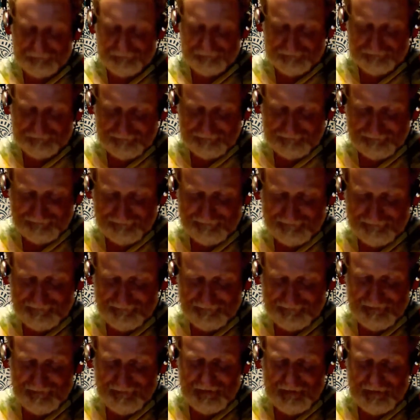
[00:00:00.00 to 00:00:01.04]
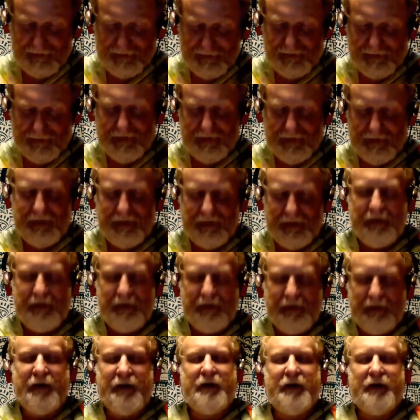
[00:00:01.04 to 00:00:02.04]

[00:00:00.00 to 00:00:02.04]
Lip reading: Nothing is said.